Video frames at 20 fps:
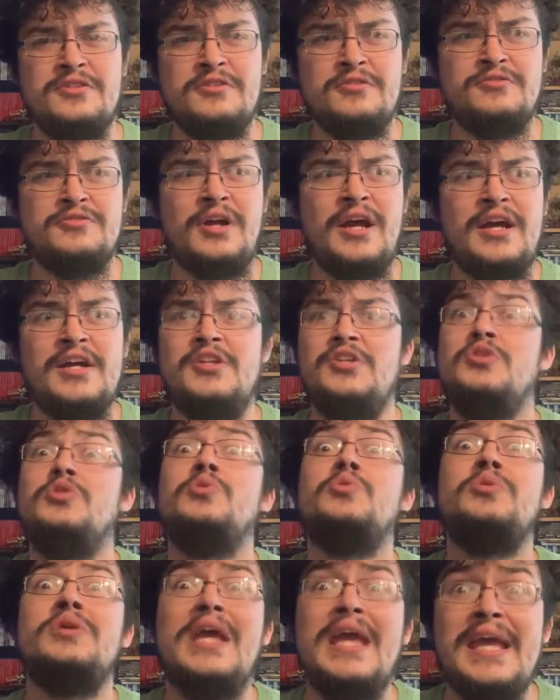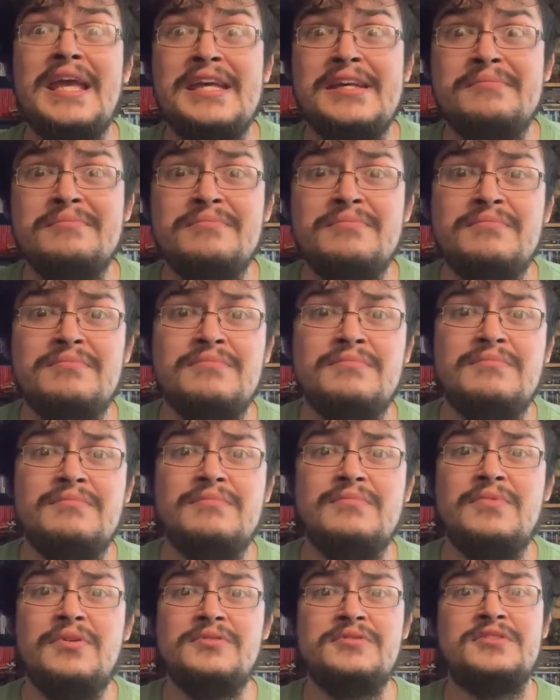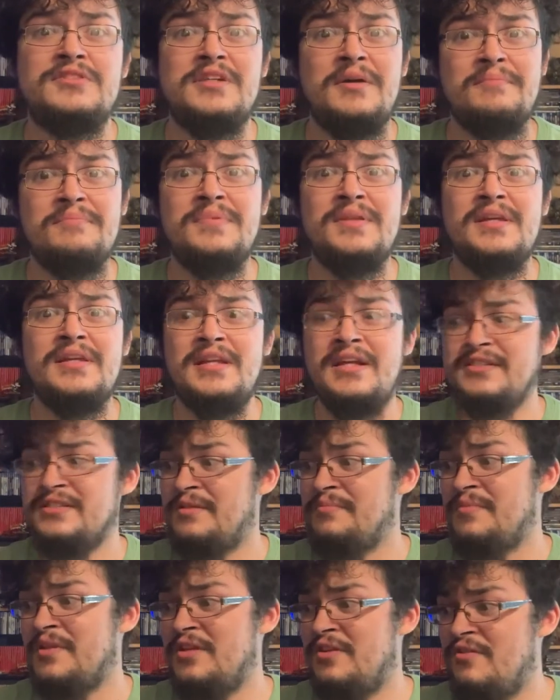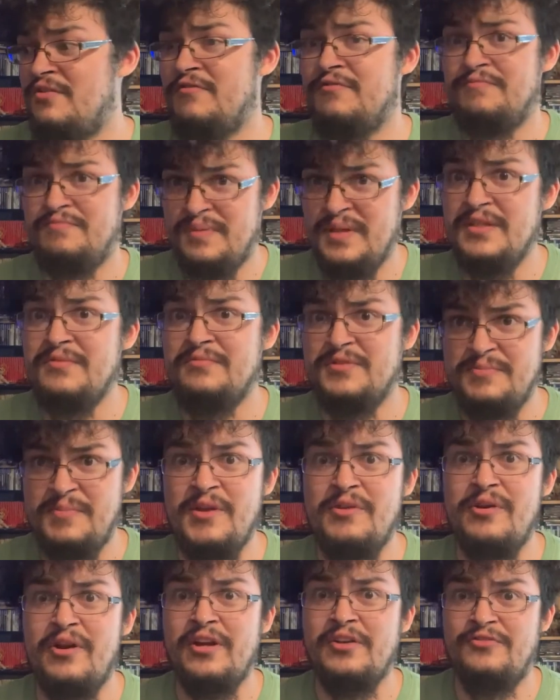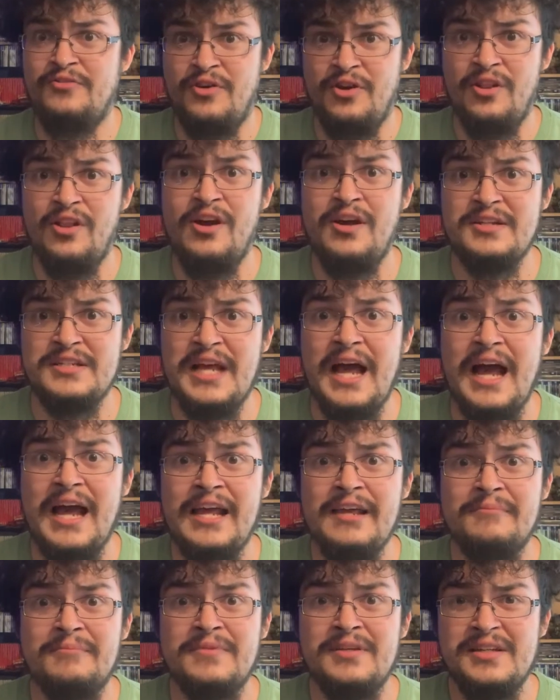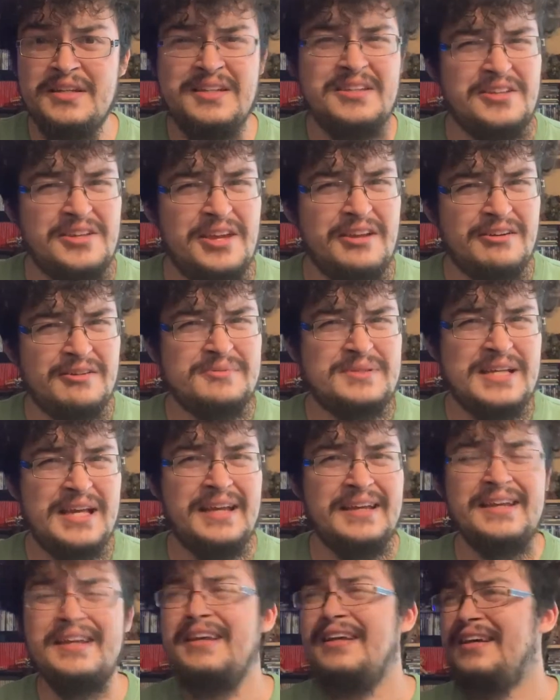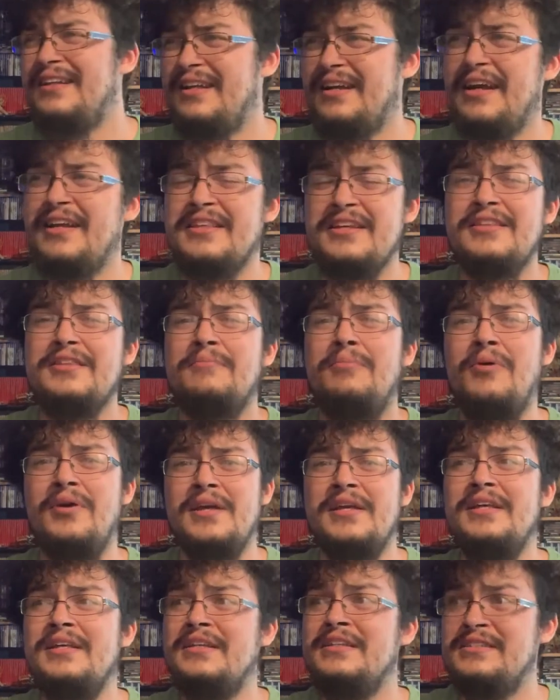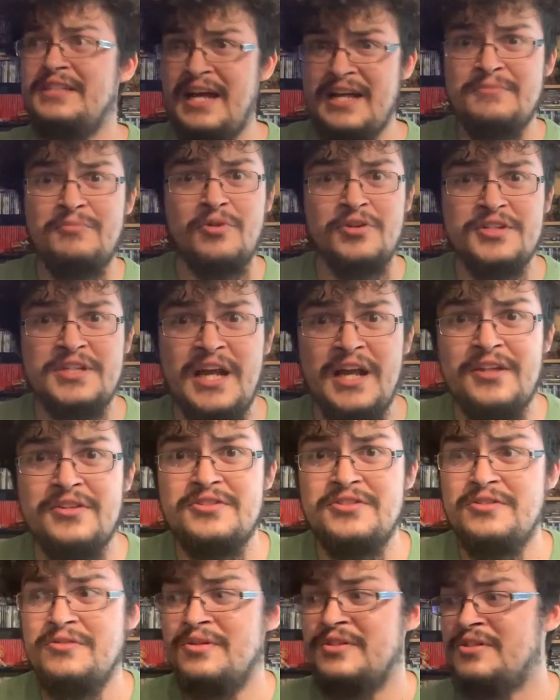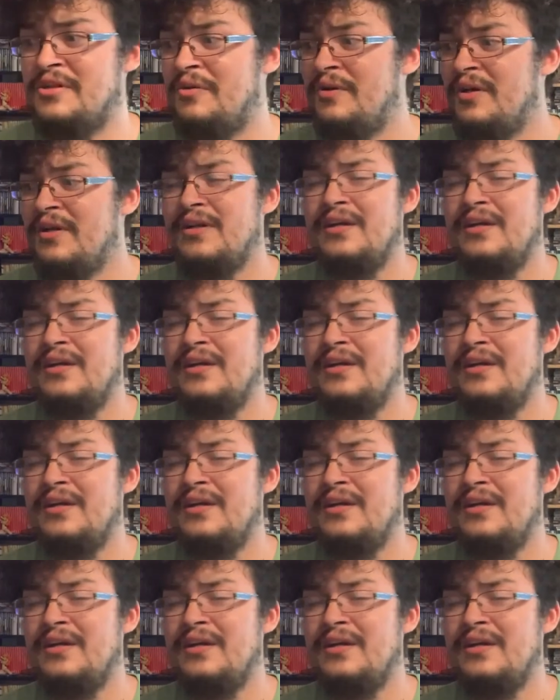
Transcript: to try a new game or something, not something you've been speedrunning for a long time? You get what I'm saying? Like, I thought the point is to add more challenge to it. So